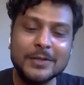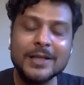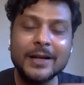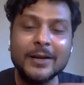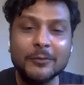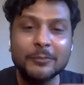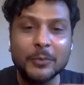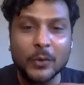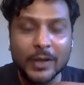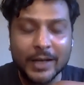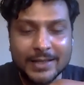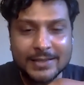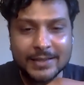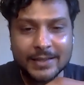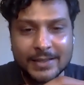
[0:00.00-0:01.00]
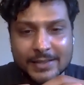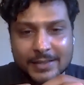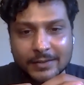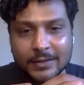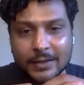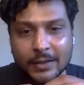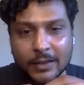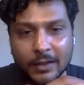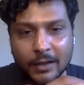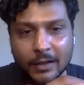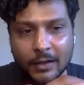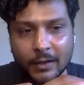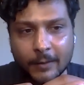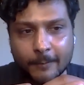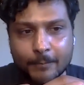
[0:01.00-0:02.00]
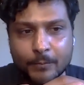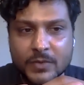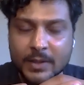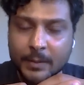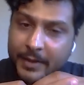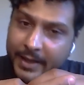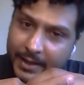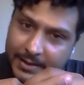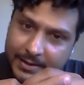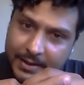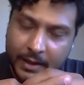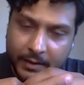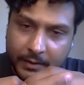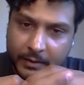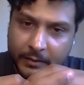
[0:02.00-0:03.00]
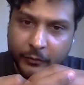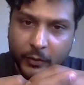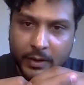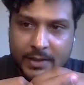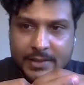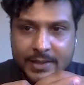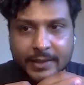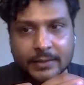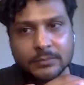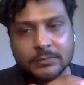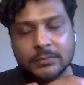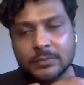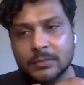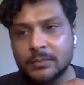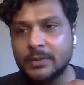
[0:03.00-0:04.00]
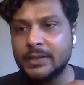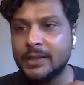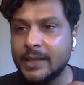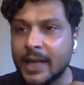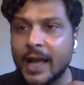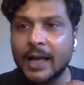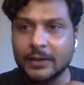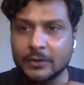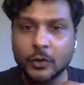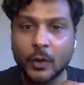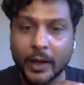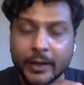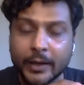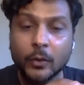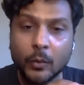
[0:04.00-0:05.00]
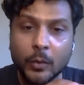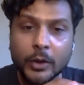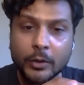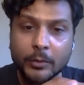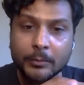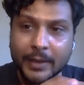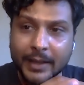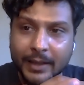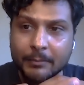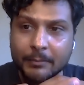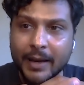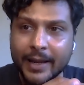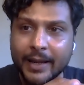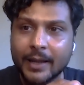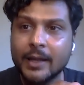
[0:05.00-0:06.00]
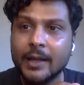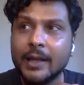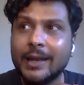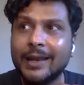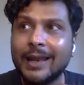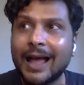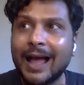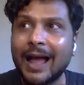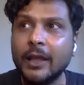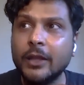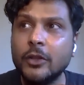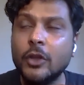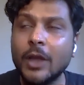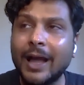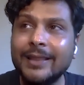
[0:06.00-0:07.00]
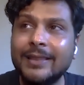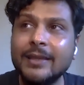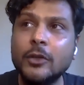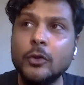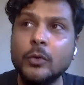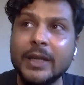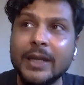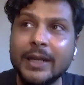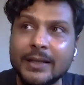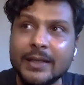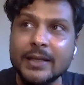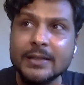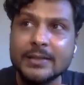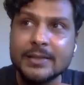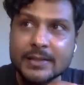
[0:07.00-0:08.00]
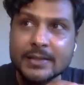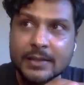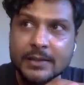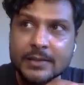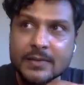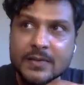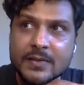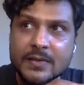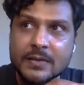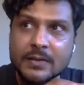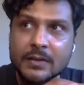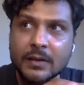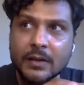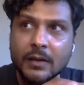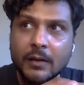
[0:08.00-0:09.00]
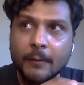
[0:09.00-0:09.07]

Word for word: outside of procrastination, uh, somebody else started it for us and Yeah, so I know what you mean by, I think you need the assistance